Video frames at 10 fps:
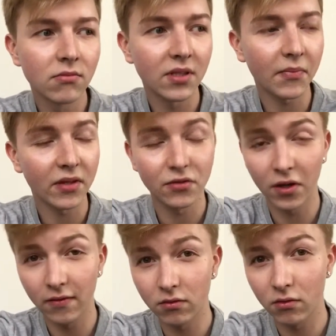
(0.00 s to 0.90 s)
sometimes
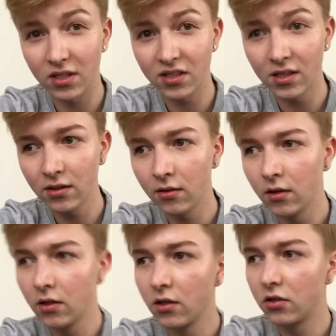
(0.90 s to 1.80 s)
you have to listen,
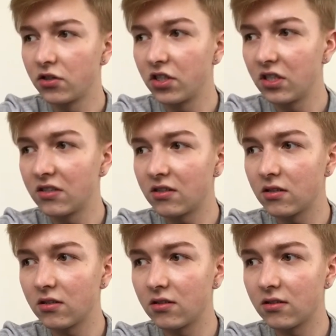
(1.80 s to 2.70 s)
she
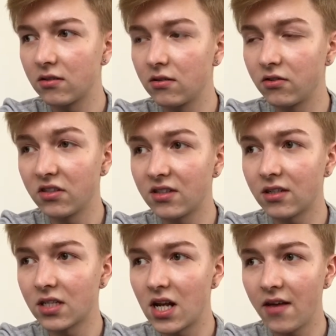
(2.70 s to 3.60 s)

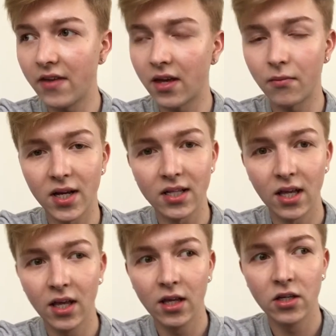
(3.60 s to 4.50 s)
starts laughing, but
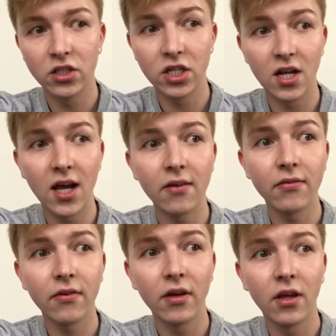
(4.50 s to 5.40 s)
she laughs